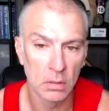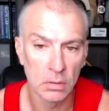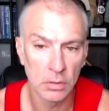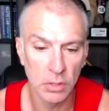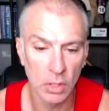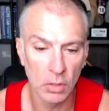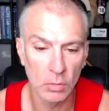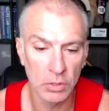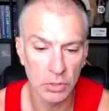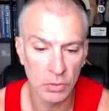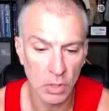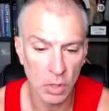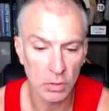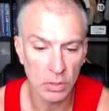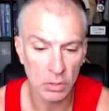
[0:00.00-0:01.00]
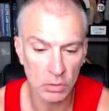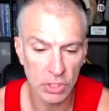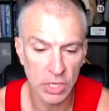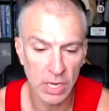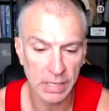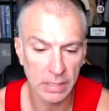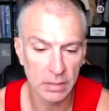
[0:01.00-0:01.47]
when you go to your
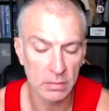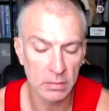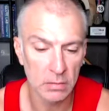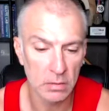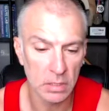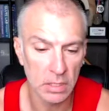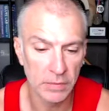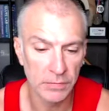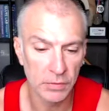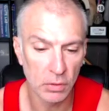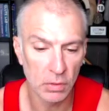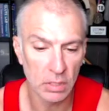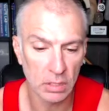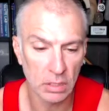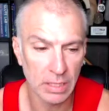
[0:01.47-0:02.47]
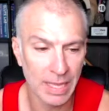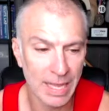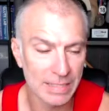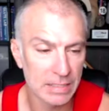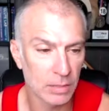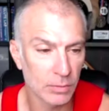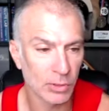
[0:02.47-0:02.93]
check-in, if you're in a
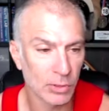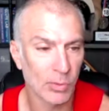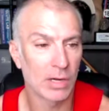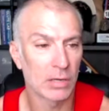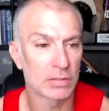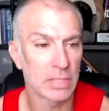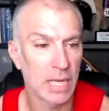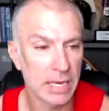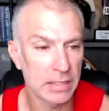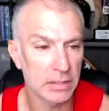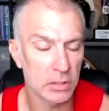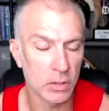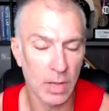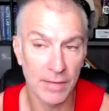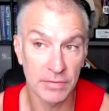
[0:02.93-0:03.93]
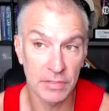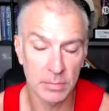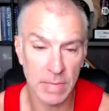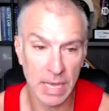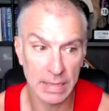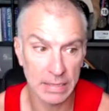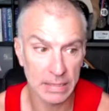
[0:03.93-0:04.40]
class that requires a height. So I have some
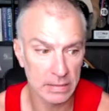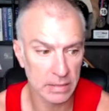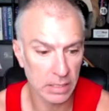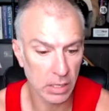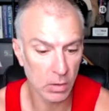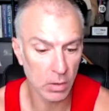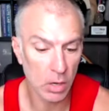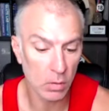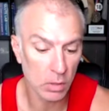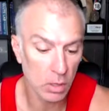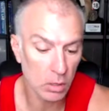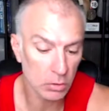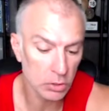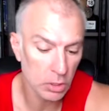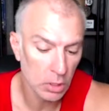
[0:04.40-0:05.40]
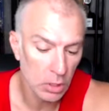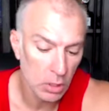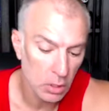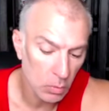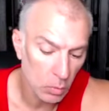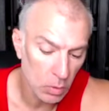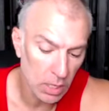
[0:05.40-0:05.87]
athletes that go, "Oh, coach,
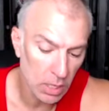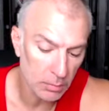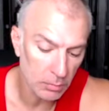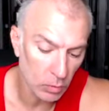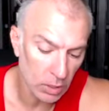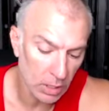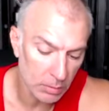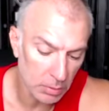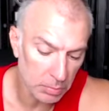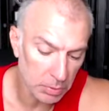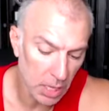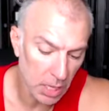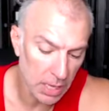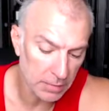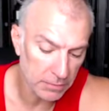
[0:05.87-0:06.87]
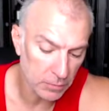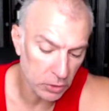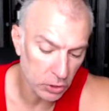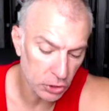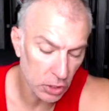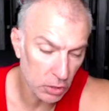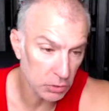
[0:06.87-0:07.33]
when I'm applying for the
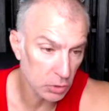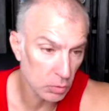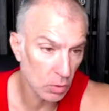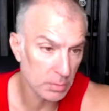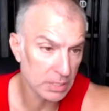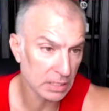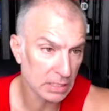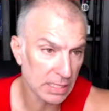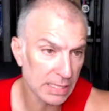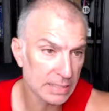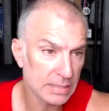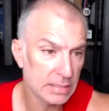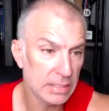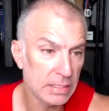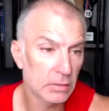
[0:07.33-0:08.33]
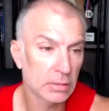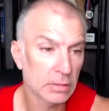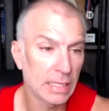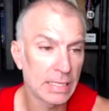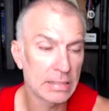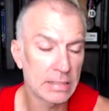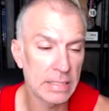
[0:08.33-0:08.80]
show, do you want me in class C or
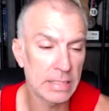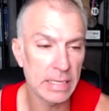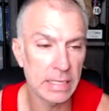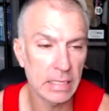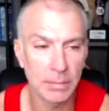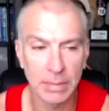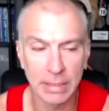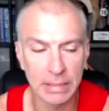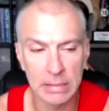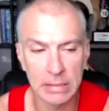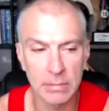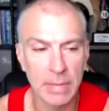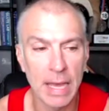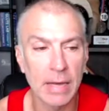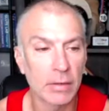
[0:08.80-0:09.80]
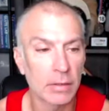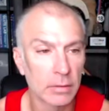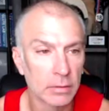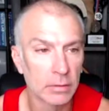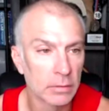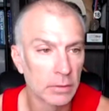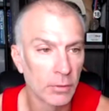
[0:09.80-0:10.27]
class D?" And I'm like, it doesn't matter.
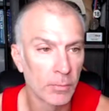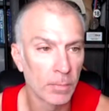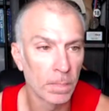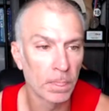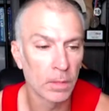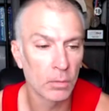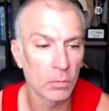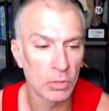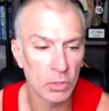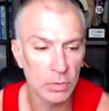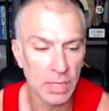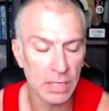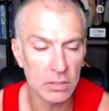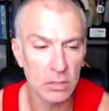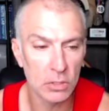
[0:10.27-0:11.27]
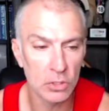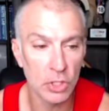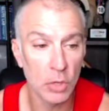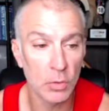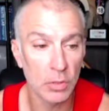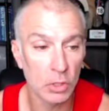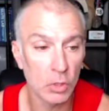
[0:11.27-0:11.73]
When you get to the show,
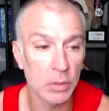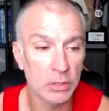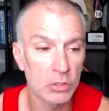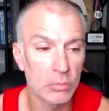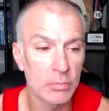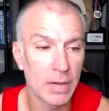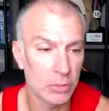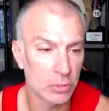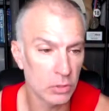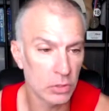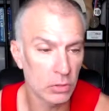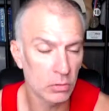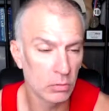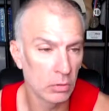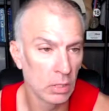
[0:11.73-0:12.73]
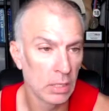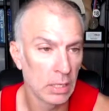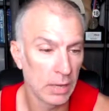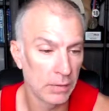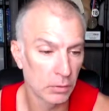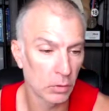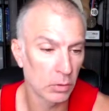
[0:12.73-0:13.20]
they're going to measure you
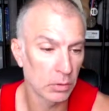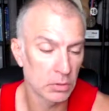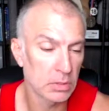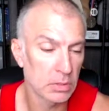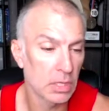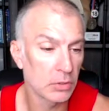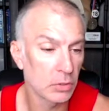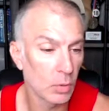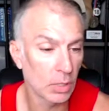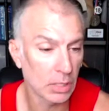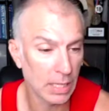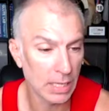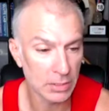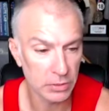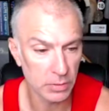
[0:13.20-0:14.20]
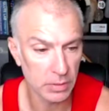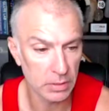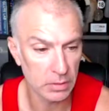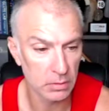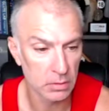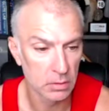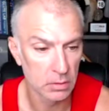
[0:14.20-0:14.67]
and they're going to tell you what class you're
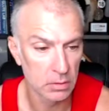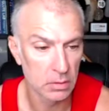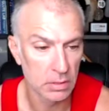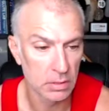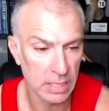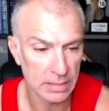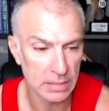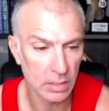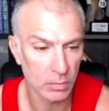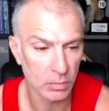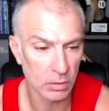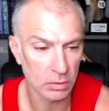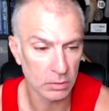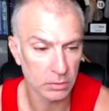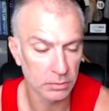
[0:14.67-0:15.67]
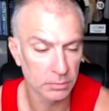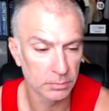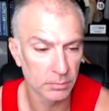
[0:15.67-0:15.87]
in. That's how it works.